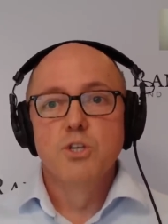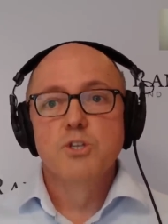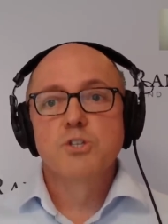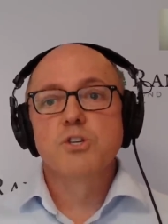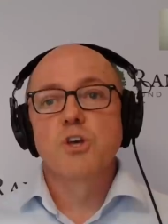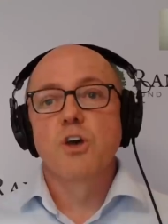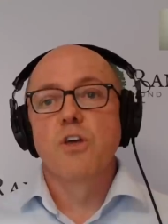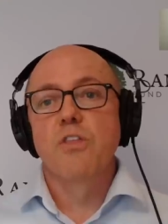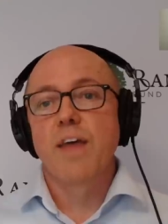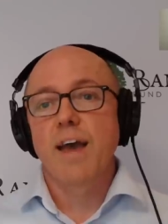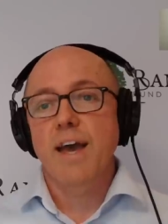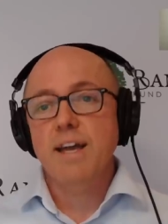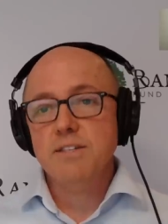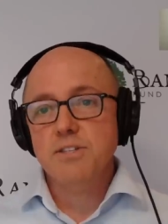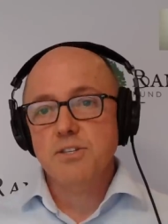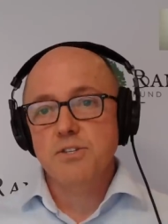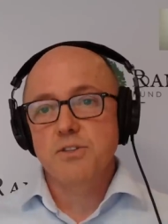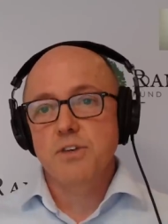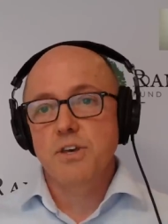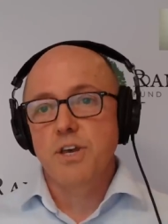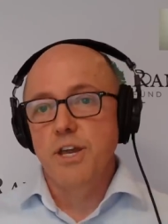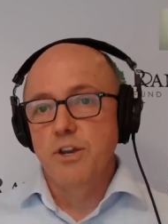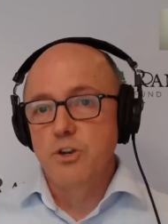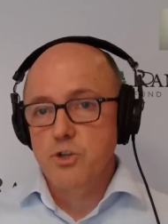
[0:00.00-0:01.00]
So
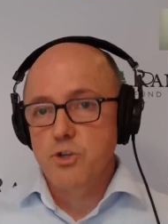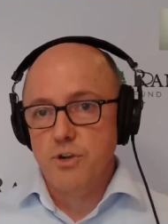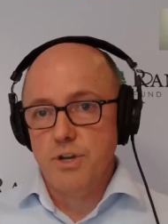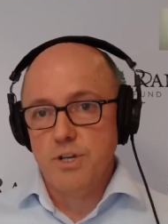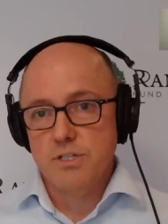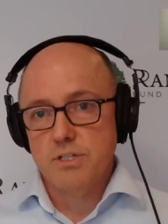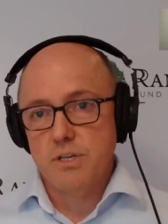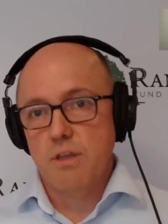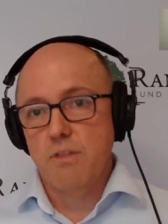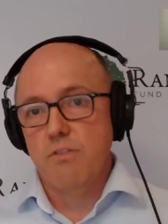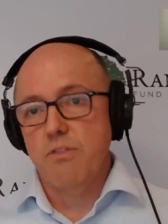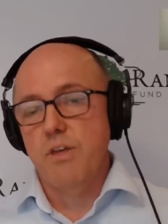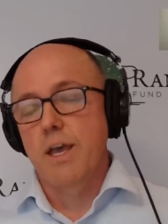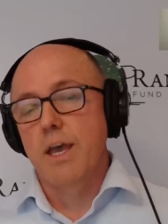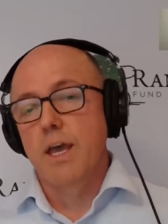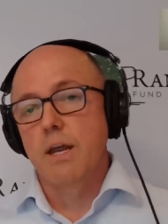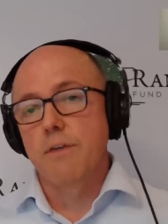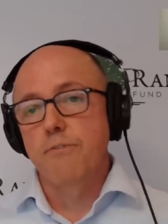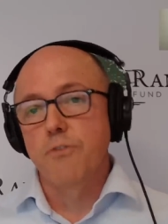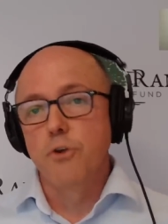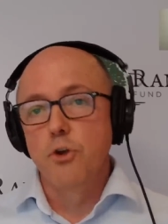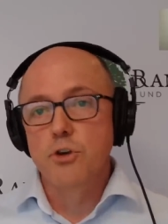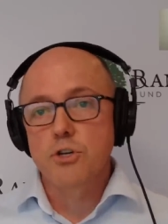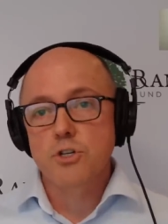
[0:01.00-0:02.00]
that's the interesting thing.
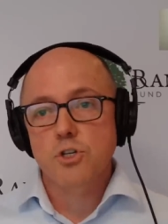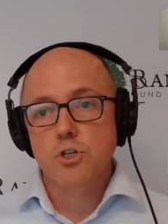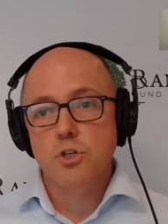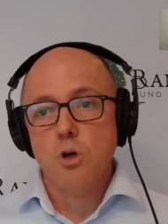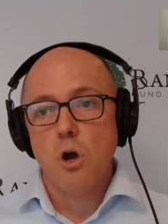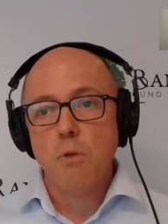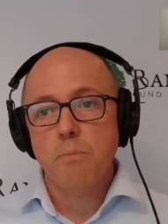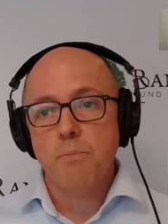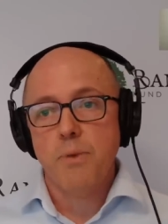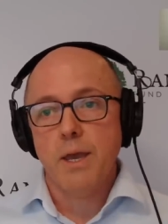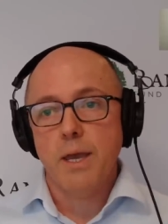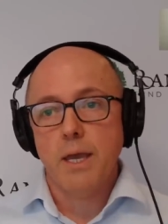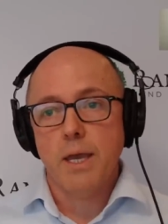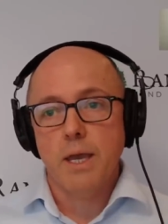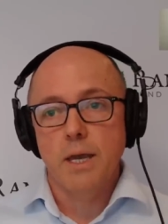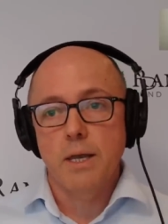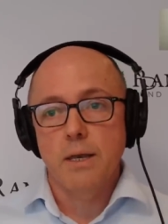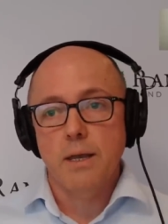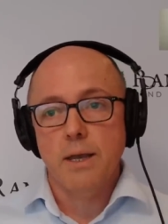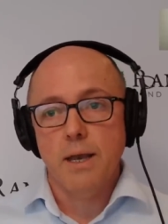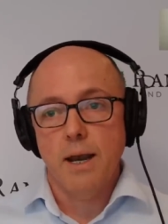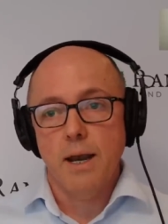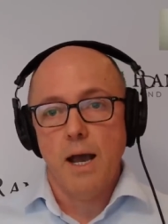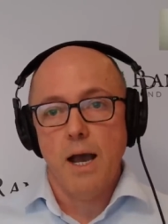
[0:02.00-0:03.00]
And if you're a stock picker
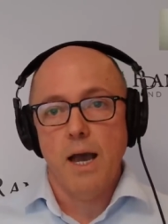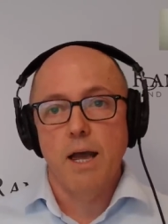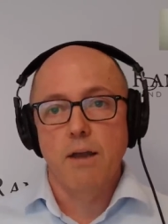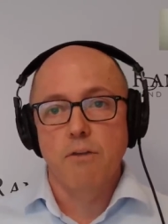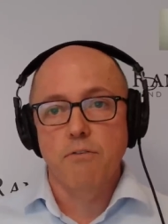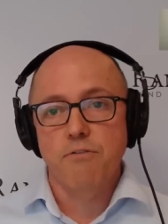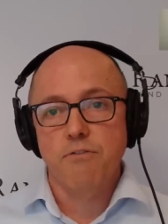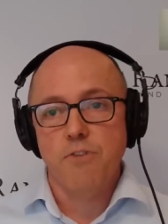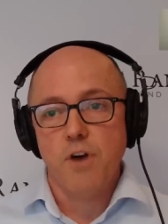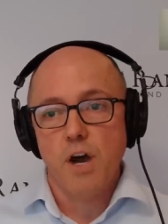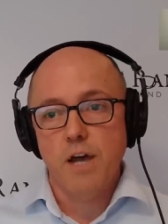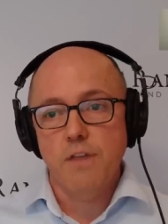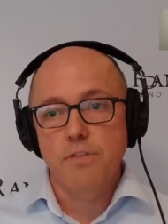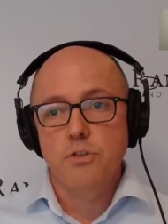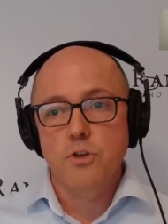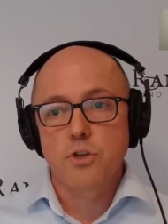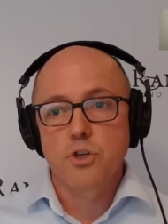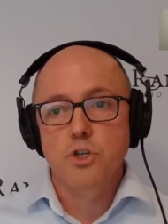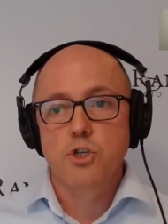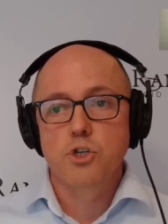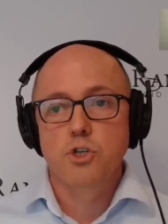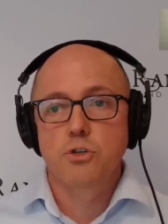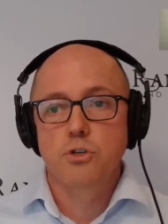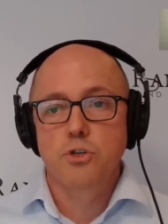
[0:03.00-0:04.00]
and can and find
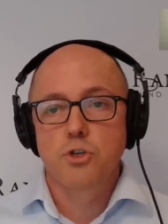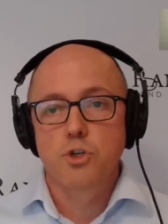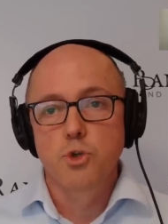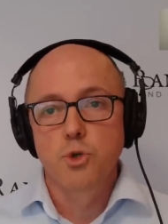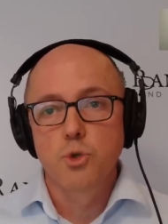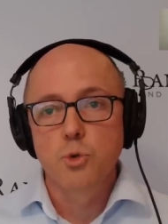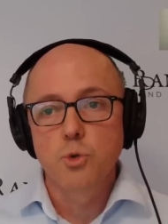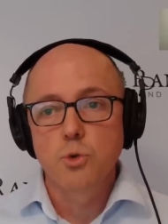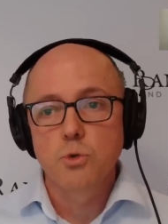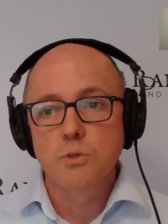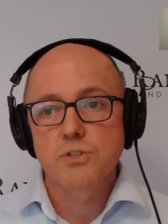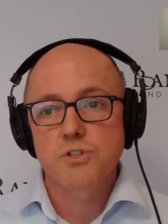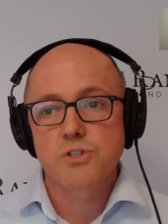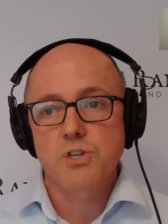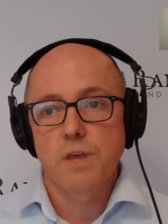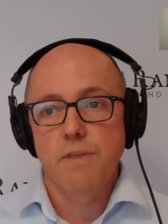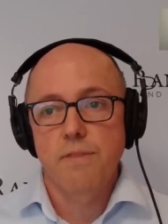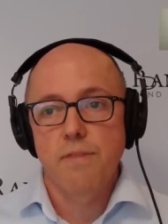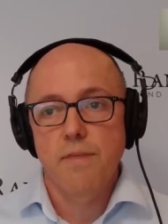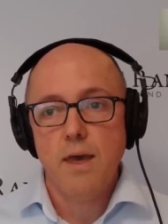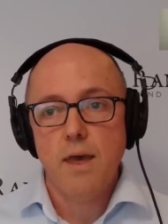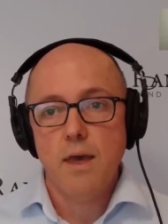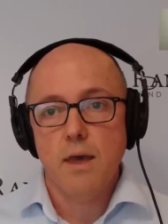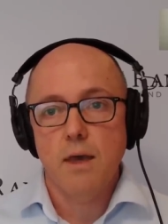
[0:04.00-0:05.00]
the jewels
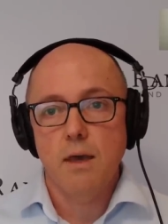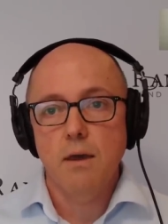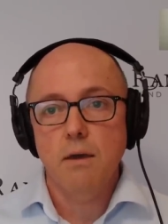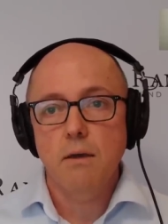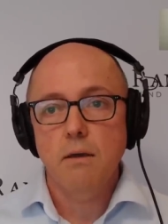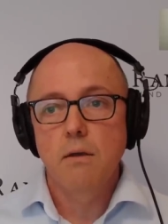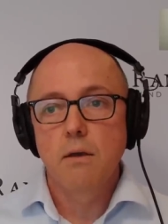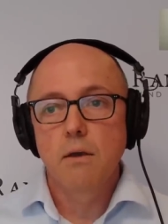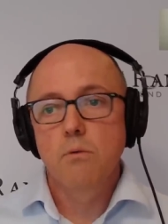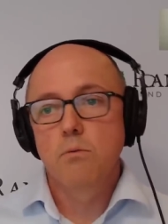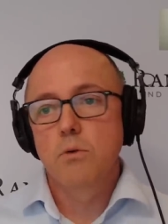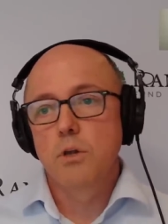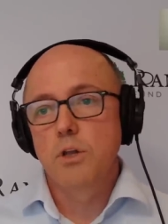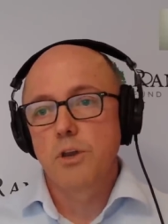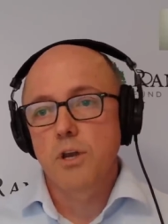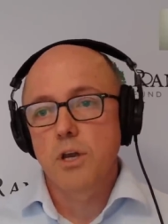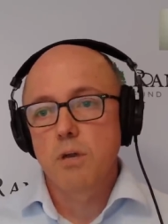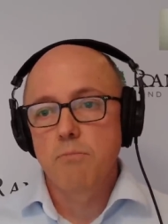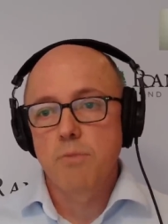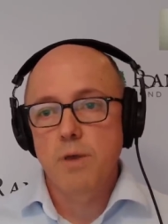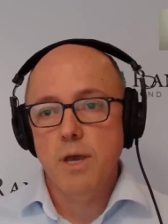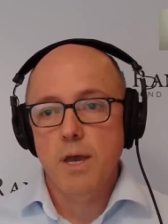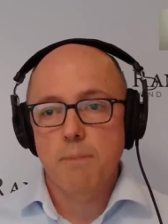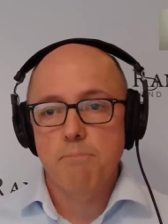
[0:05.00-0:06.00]
in there, well, you
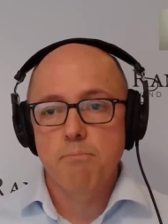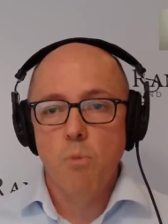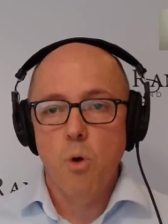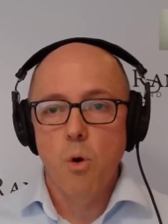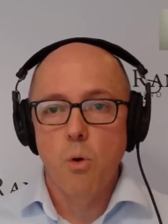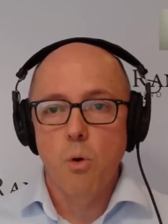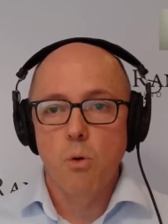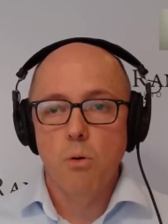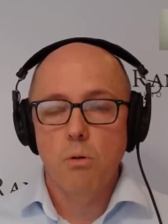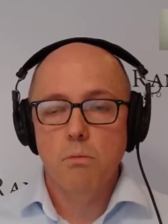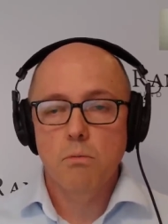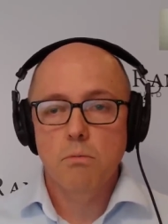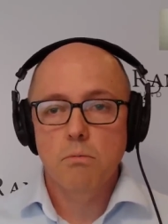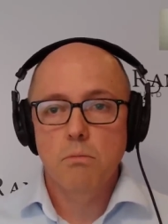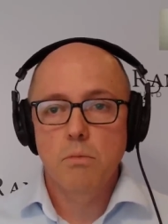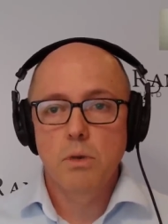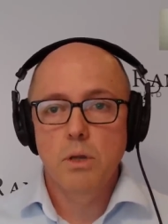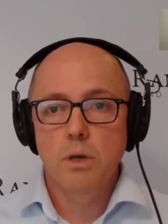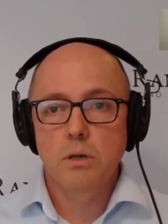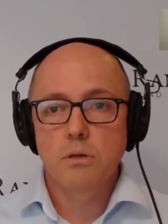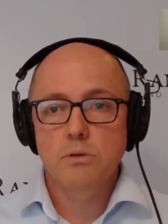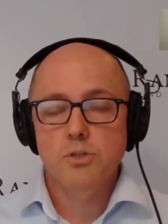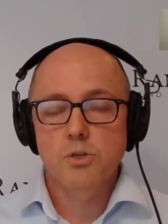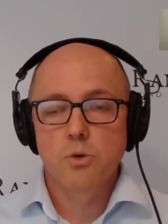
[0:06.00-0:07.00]
can be up more.
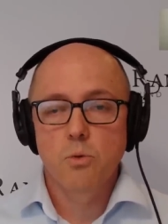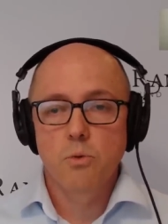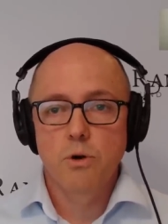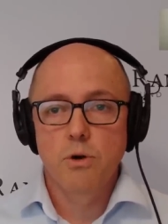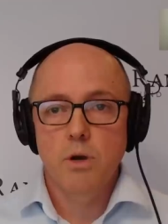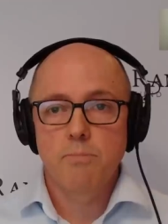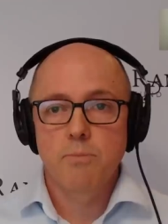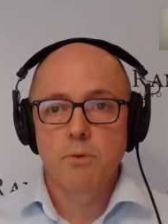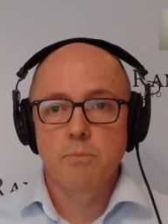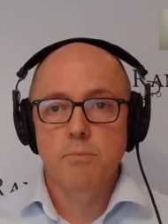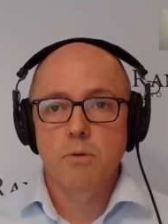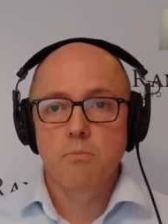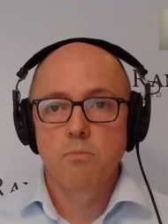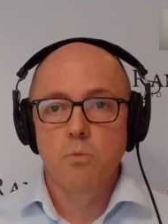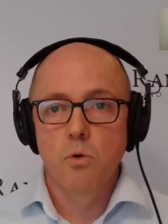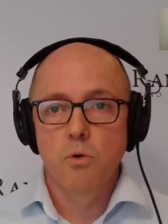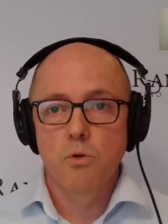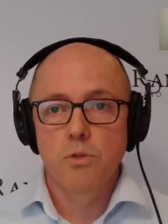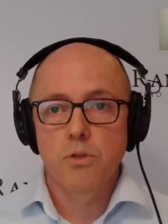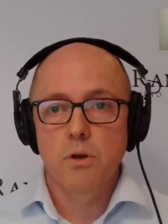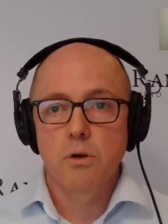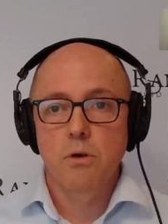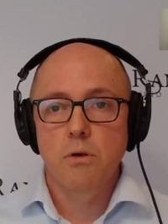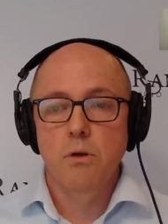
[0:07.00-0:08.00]
You know, so we're up a bit
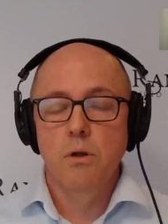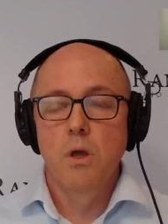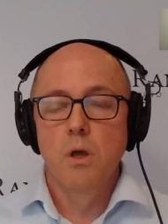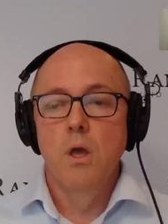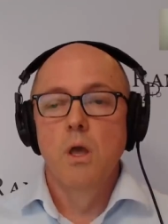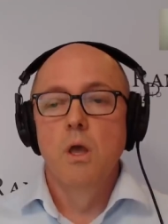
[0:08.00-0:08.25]
more than